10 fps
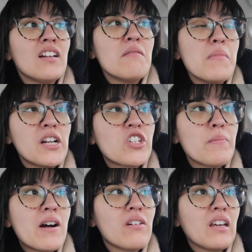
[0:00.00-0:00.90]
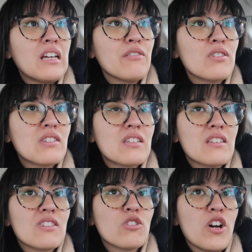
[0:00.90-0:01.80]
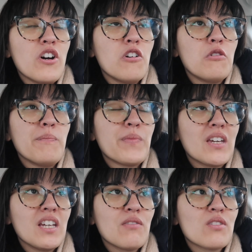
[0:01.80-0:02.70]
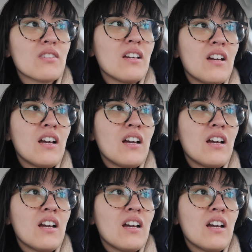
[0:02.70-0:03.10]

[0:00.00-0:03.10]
much about gifts. So the gifts,